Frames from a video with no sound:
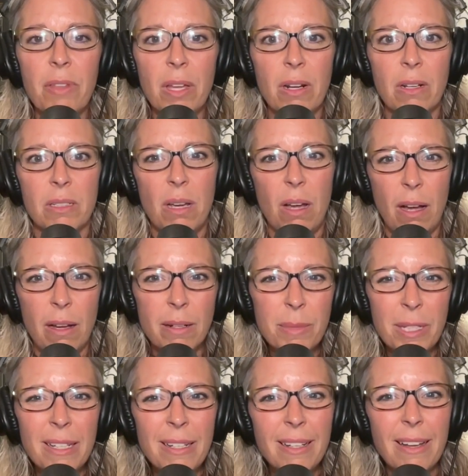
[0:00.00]
that
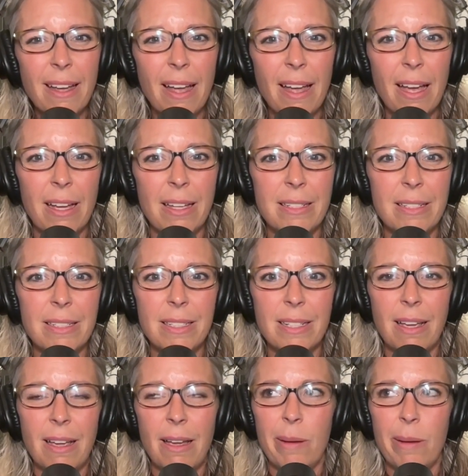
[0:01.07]
autonomy and